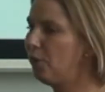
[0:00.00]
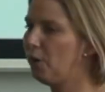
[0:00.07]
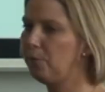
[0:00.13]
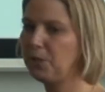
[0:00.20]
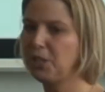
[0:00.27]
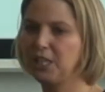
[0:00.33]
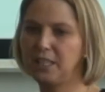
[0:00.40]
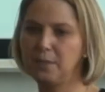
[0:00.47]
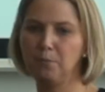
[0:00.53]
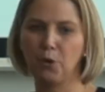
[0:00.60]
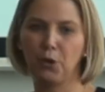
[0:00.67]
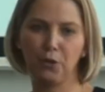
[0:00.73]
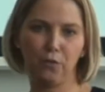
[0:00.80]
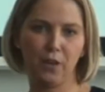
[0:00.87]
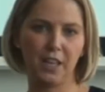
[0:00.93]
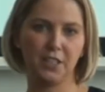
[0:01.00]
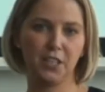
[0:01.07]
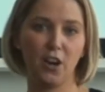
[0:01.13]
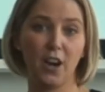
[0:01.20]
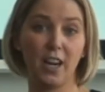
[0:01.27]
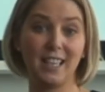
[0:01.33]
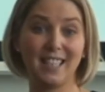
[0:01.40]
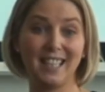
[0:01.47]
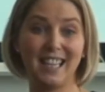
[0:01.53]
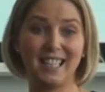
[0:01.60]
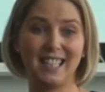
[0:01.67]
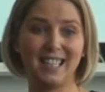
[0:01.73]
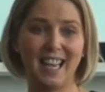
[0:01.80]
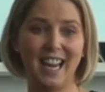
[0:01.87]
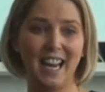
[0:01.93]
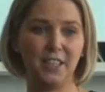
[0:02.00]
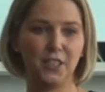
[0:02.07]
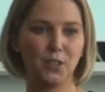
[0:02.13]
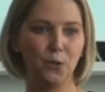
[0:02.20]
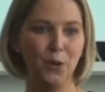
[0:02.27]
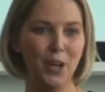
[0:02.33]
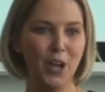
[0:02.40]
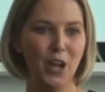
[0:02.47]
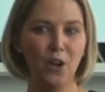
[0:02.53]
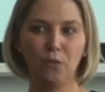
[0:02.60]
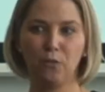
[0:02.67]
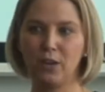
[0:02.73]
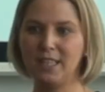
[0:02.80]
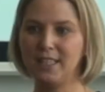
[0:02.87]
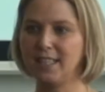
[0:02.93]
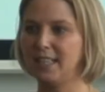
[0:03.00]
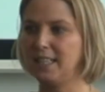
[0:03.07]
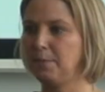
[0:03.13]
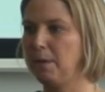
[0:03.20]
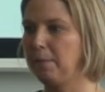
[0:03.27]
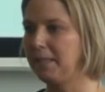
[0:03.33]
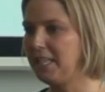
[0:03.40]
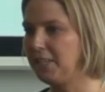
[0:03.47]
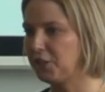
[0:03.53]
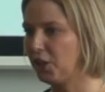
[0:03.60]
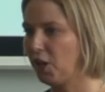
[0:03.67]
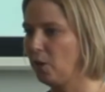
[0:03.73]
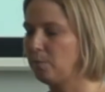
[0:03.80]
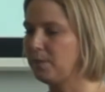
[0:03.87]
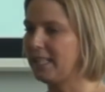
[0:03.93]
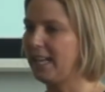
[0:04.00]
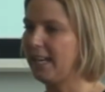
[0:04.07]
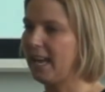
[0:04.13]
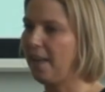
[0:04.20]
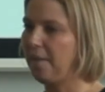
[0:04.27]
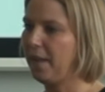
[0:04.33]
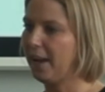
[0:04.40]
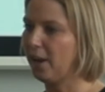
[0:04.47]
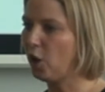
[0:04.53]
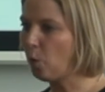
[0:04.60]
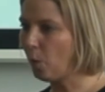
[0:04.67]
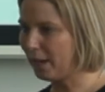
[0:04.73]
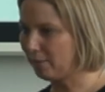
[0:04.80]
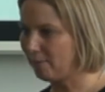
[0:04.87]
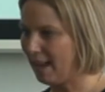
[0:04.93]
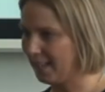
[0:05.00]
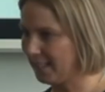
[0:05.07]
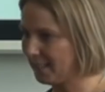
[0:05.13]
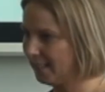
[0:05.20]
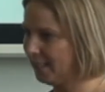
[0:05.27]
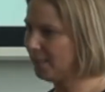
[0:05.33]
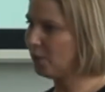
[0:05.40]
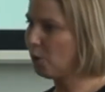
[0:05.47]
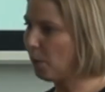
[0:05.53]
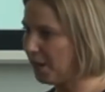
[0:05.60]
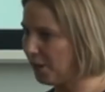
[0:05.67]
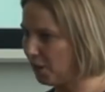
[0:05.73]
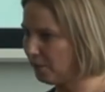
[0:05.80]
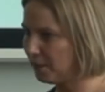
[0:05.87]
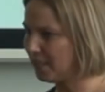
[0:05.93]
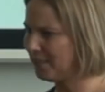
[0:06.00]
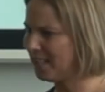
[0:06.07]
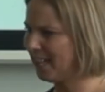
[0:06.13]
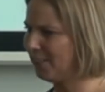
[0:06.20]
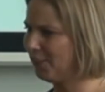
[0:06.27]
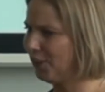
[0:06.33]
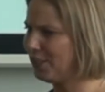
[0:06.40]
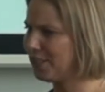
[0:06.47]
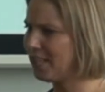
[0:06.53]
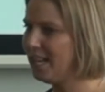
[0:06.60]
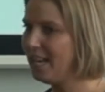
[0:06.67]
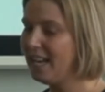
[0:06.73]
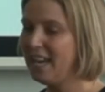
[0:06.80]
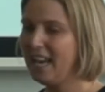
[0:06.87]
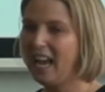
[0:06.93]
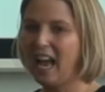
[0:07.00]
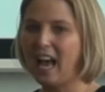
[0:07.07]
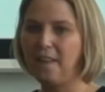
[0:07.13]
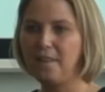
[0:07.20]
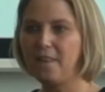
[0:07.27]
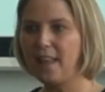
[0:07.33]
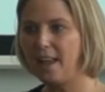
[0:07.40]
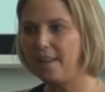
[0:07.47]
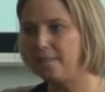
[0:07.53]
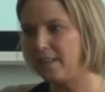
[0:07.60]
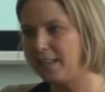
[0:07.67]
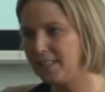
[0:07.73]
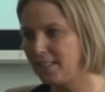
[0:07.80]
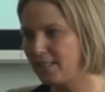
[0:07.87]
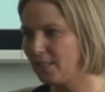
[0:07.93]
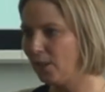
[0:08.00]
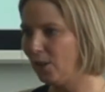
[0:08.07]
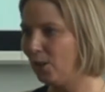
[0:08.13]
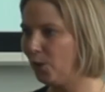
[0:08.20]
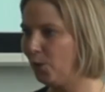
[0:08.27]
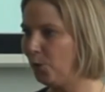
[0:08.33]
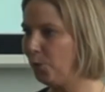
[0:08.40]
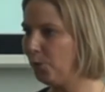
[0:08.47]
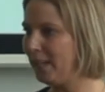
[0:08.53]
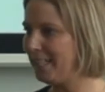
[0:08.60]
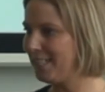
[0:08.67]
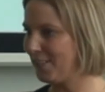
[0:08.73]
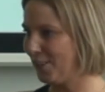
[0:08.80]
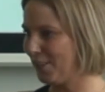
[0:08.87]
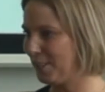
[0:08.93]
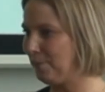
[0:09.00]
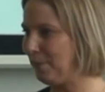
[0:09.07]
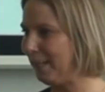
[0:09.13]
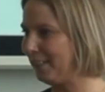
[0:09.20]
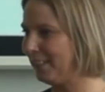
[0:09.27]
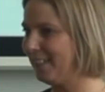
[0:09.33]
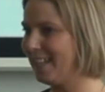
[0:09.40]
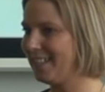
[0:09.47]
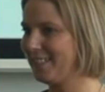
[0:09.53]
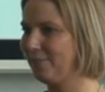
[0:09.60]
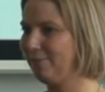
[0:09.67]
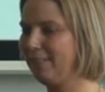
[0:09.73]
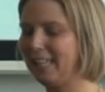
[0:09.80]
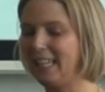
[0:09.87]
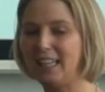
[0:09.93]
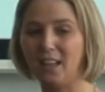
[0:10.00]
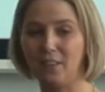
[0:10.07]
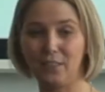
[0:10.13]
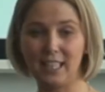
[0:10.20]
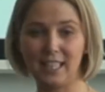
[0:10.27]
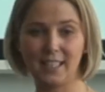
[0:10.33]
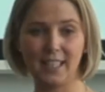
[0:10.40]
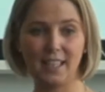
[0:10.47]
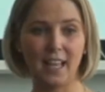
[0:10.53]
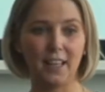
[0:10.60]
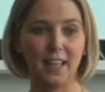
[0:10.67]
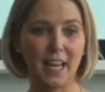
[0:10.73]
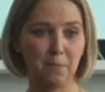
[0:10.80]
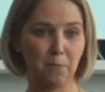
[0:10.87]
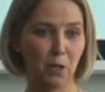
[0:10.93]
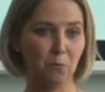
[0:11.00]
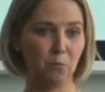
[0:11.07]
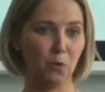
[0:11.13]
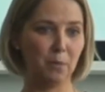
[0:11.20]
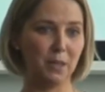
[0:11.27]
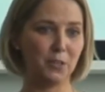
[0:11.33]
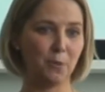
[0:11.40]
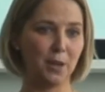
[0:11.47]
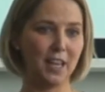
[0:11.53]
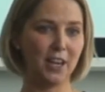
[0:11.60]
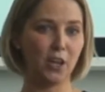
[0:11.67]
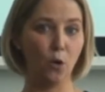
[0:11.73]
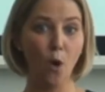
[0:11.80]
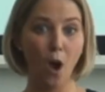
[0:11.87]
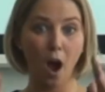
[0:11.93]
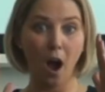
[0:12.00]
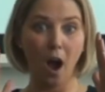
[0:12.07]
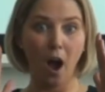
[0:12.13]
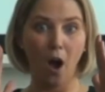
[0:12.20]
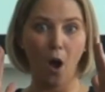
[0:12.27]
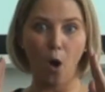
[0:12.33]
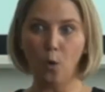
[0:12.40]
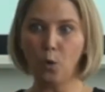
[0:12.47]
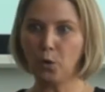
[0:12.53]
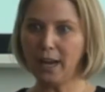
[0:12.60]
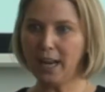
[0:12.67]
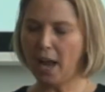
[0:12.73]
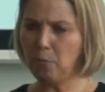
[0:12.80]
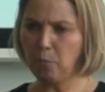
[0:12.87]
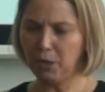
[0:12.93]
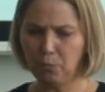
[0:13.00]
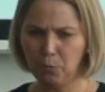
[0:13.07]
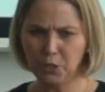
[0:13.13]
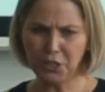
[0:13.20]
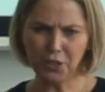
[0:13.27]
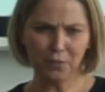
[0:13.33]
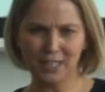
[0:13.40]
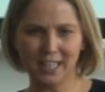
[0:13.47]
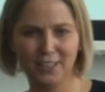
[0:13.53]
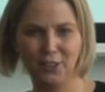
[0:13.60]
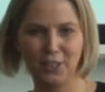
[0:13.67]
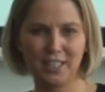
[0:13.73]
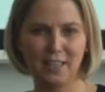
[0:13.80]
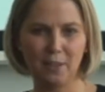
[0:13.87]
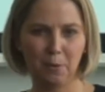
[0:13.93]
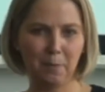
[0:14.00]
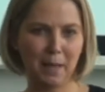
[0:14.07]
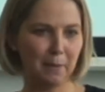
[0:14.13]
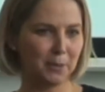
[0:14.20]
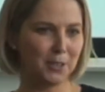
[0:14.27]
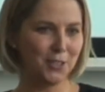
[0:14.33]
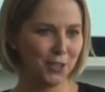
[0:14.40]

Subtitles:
have opportunity to modify the targets at each stage. So for instance, maybe a teacher comes in and they are quite reticent, quite nervous of technology, and then they slowly start to build, and that's really lovely to see that light bulb moment where they go, oh great, would you have technology that would be able